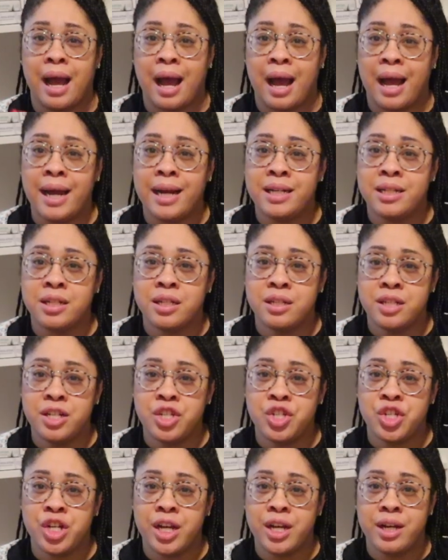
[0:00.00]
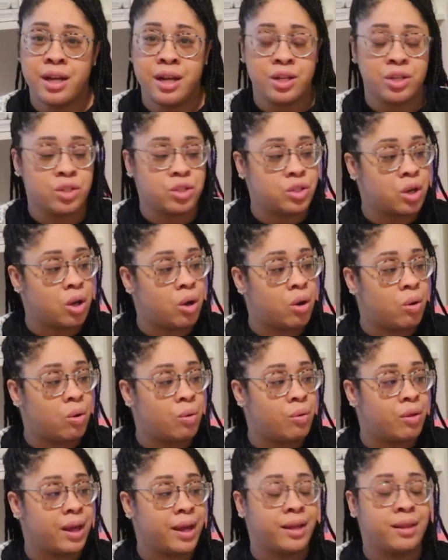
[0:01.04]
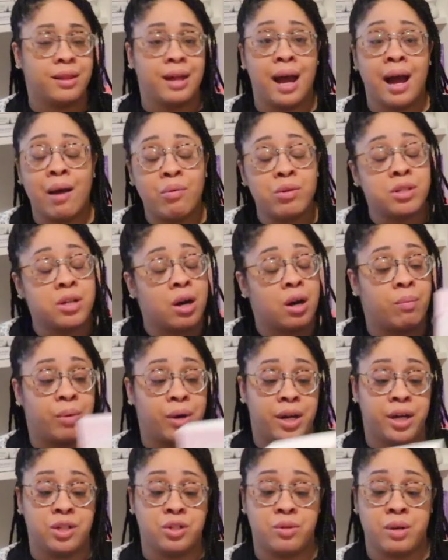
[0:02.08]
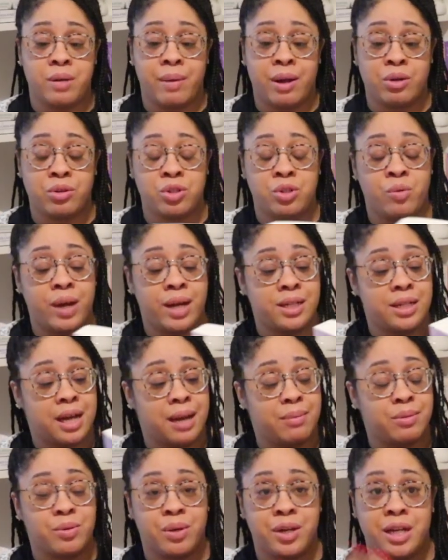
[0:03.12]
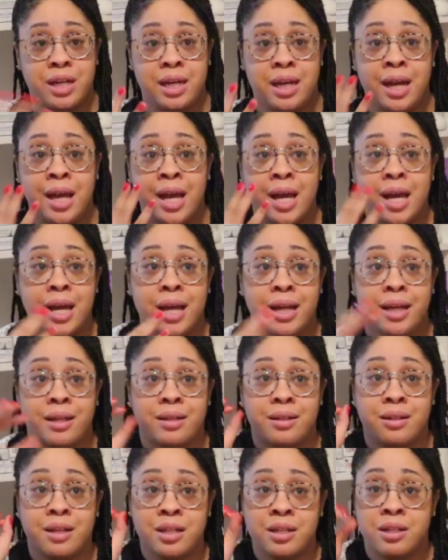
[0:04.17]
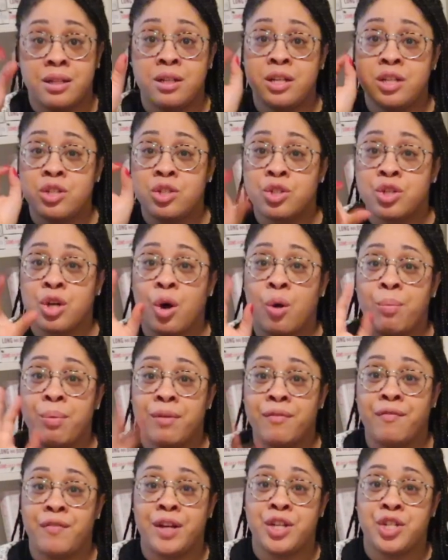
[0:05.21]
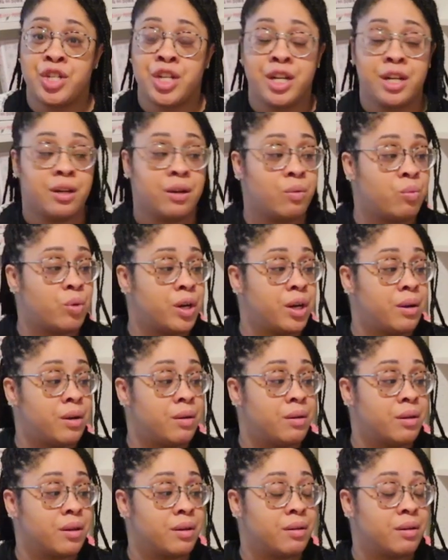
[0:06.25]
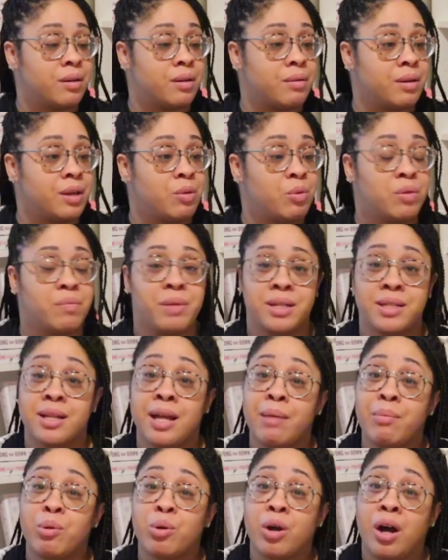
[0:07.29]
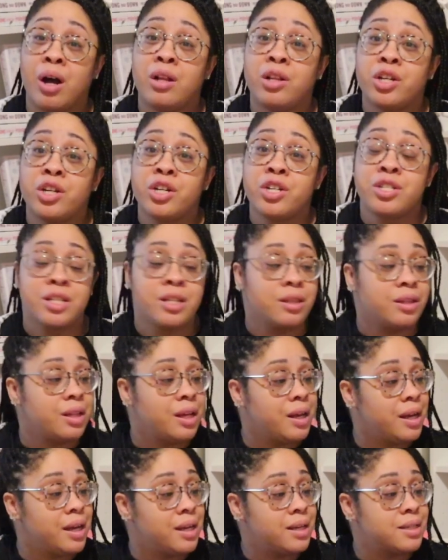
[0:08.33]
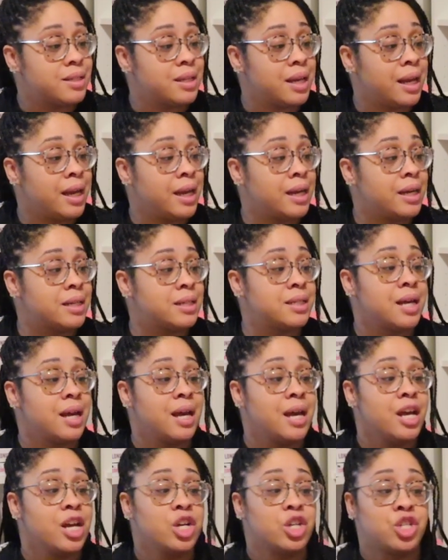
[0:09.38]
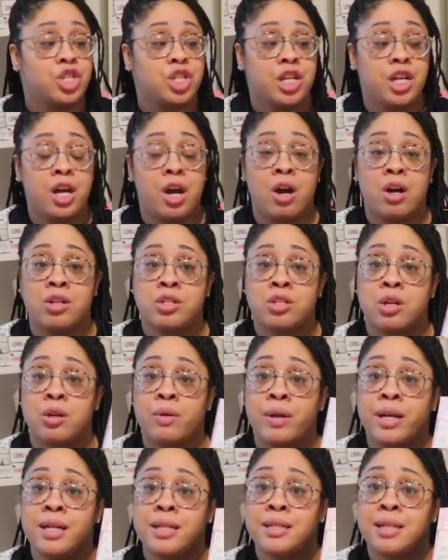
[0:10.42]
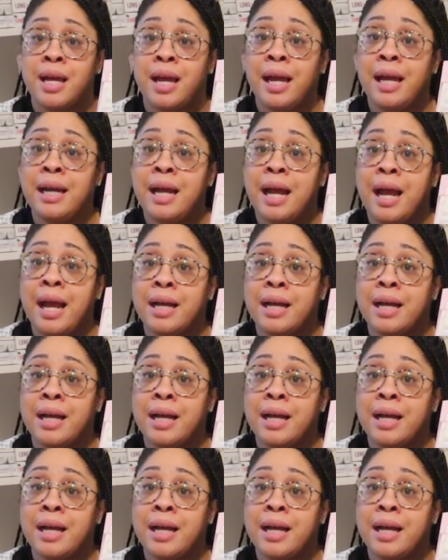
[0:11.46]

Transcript: eye condition, so like, that was heartbreaking to read about too at times, where his scope of vision he would mislabel colors and things. And she also is an